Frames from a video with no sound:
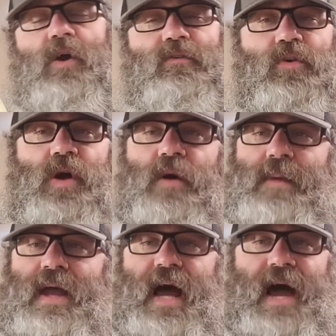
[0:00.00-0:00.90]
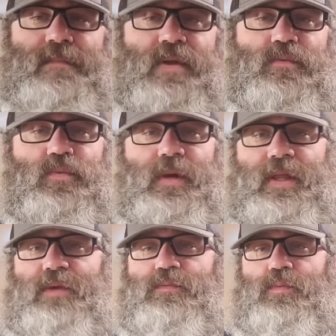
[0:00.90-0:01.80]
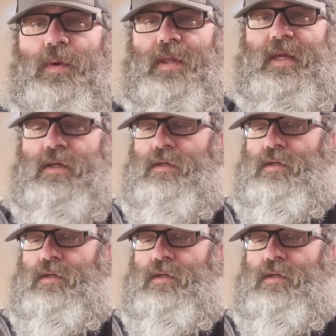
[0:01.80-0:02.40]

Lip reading: overall, man, I've been really, really